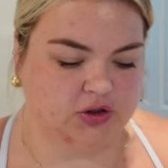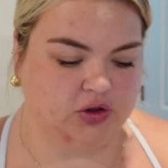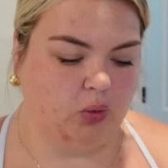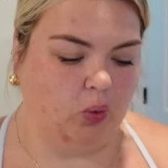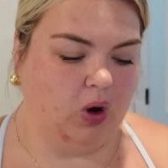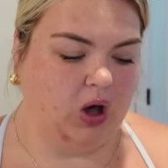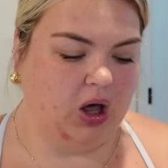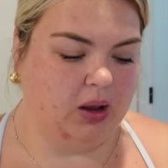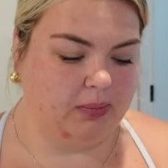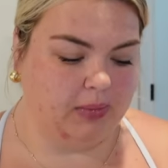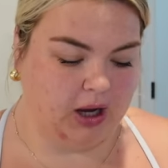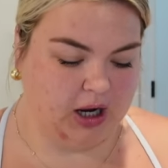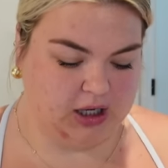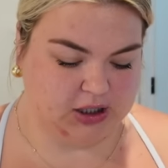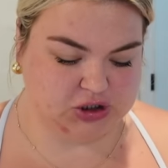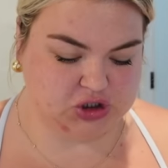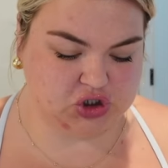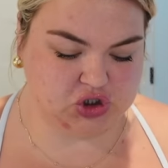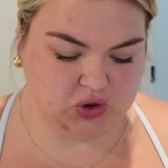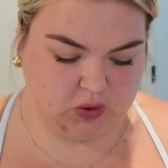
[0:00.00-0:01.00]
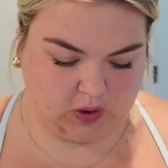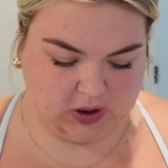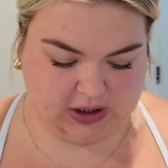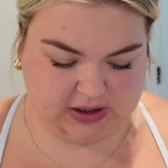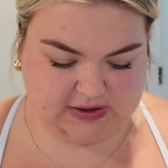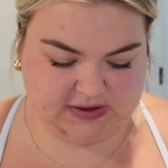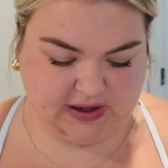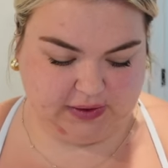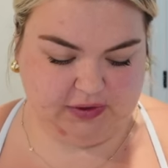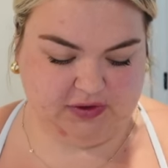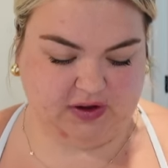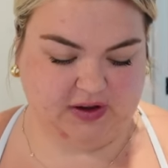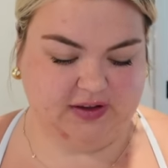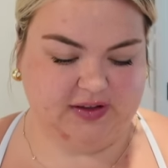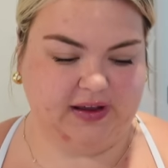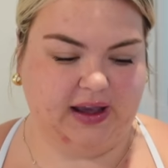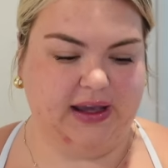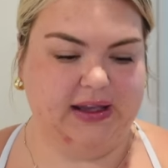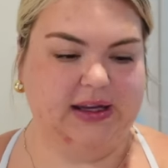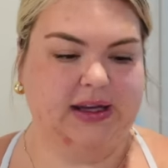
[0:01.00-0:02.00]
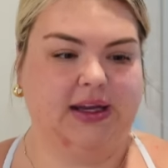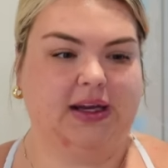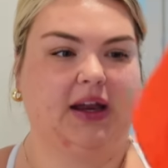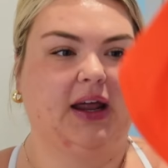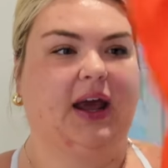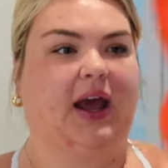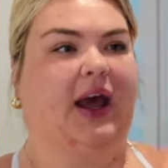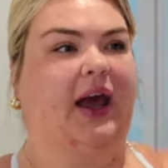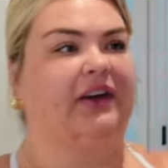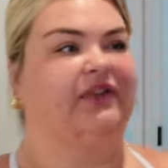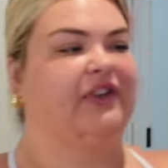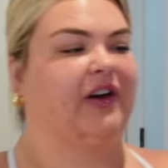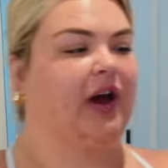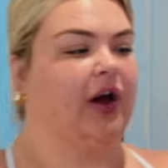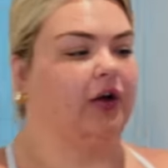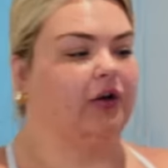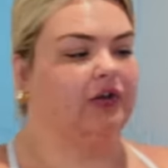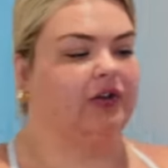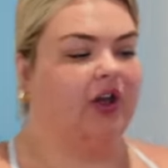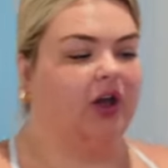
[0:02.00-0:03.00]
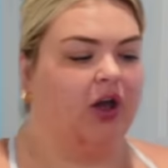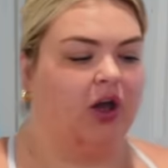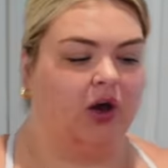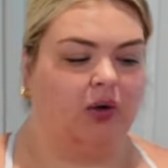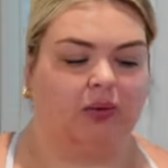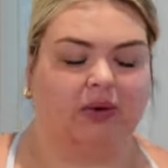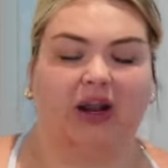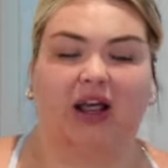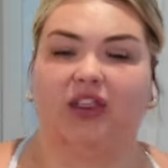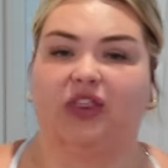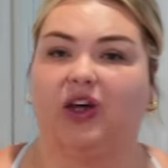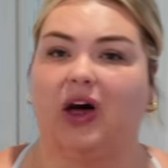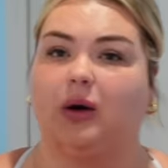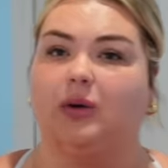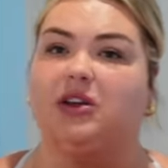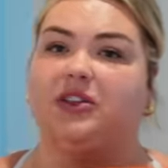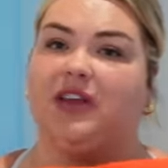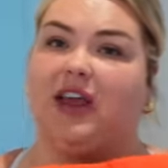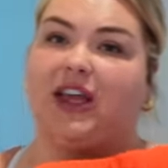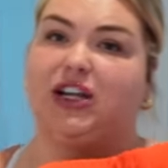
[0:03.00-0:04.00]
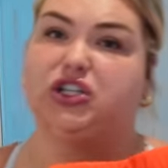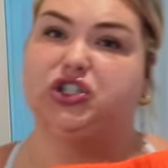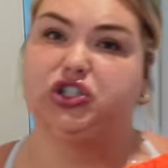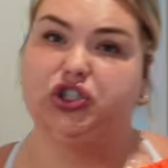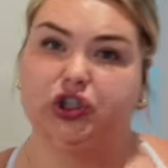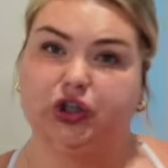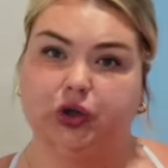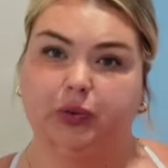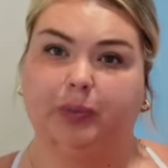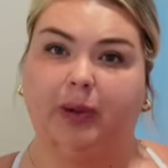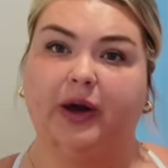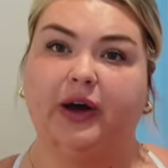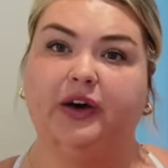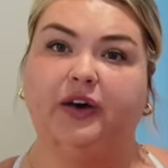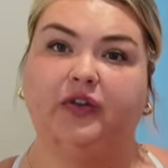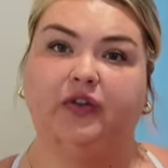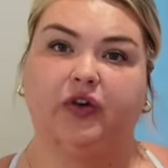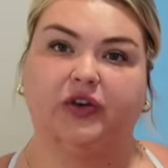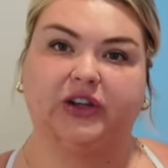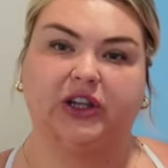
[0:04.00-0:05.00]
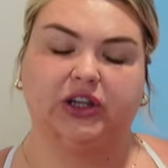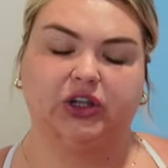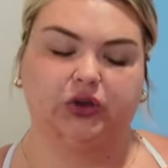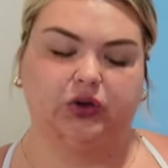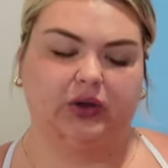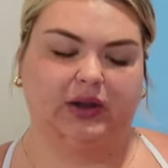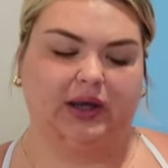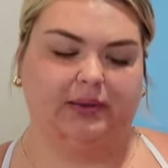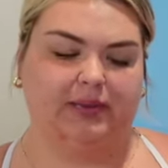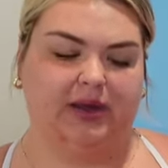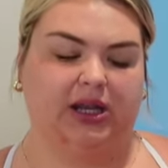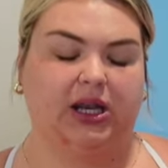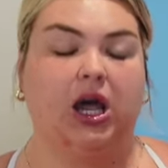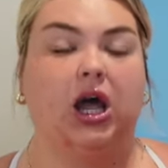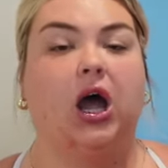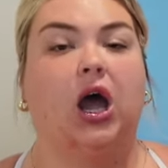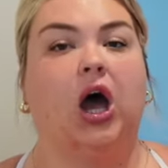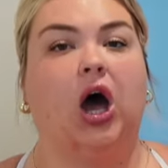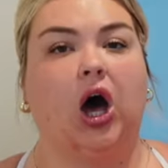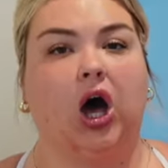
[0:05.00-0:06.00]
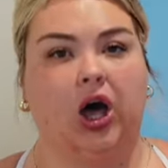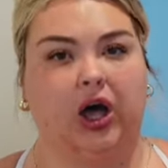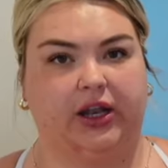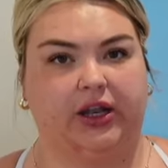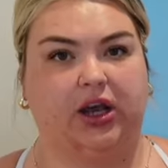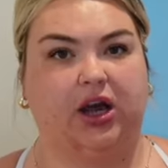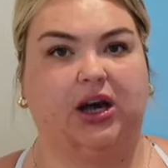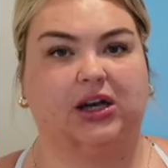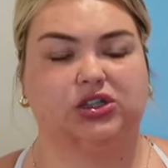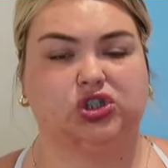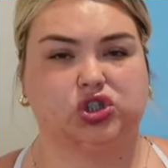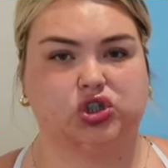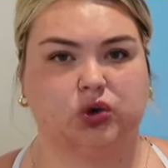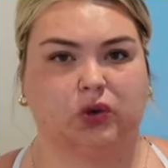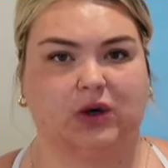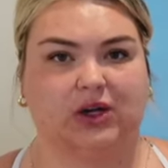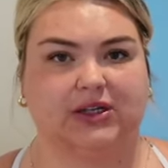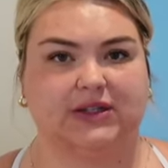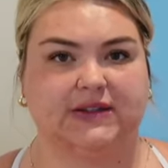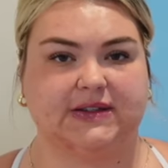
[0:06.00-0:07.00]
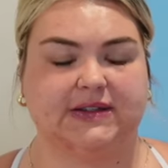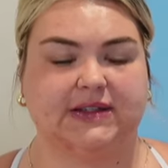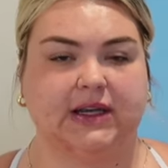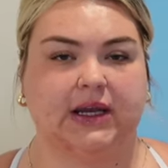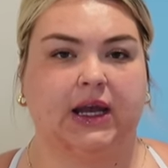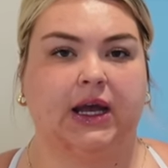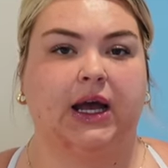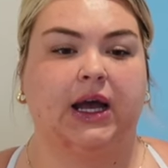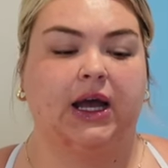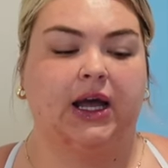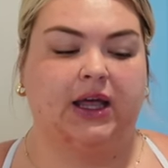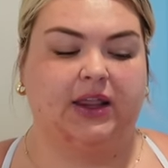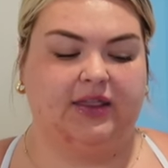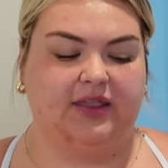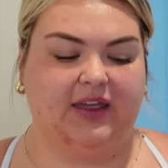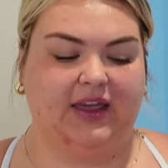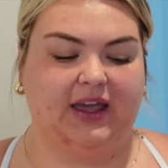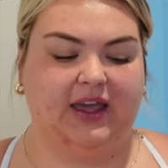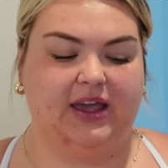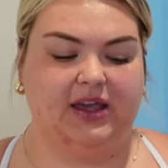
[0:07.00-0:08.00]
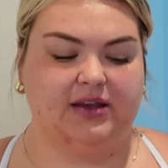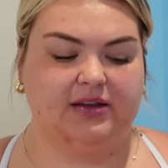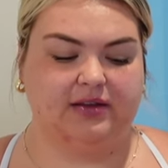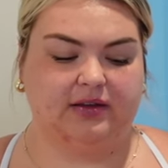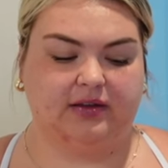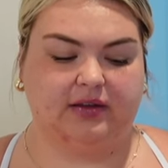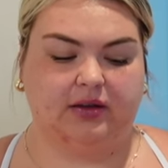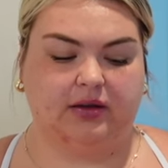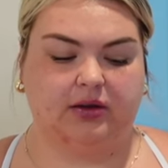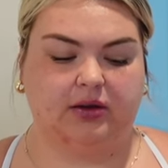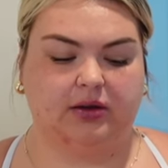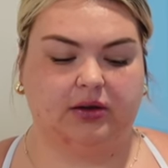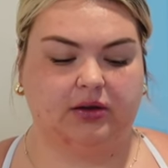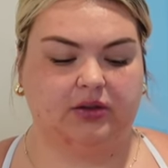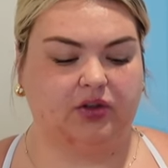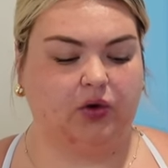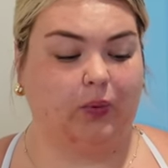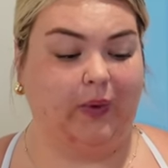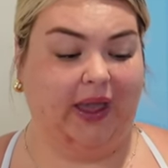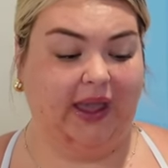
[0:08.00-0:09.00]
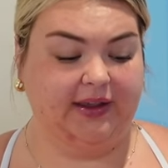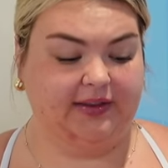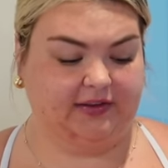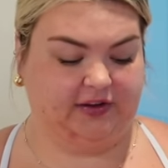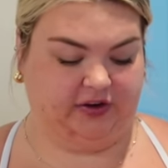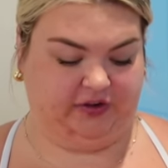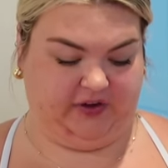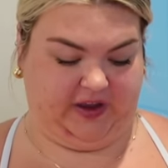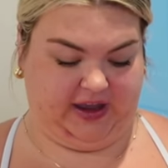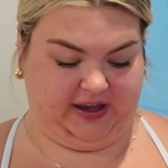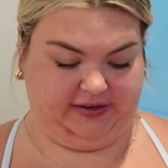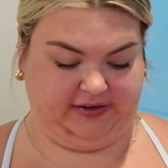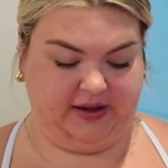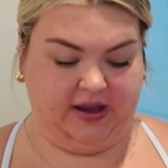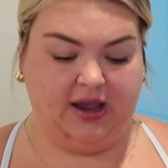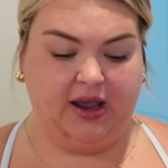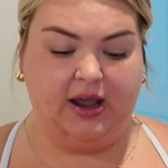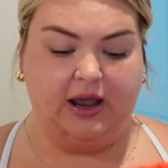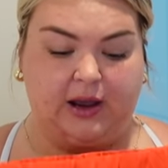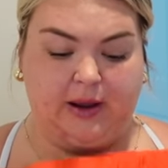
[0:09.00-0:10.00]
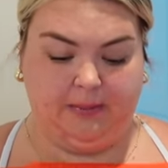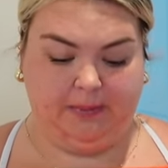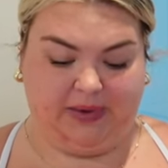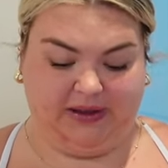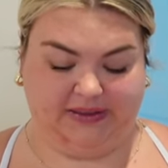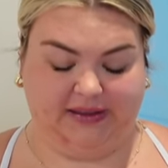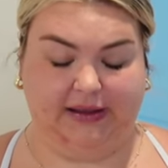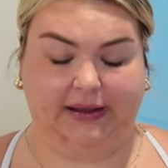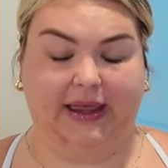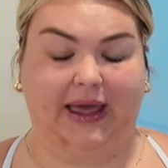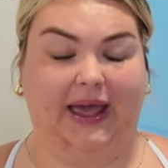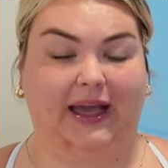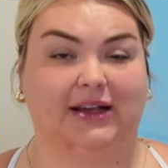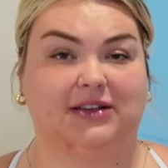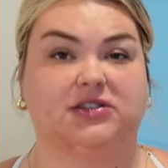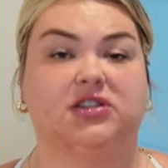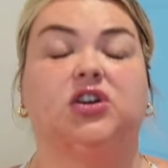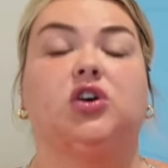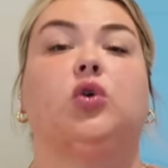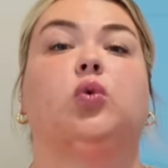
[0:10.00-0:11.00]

The Walmart shorts, I was excited. I found what I thought was a dupe for the Lululemon Hotty Hot shorts. These, the waist fit, but the legs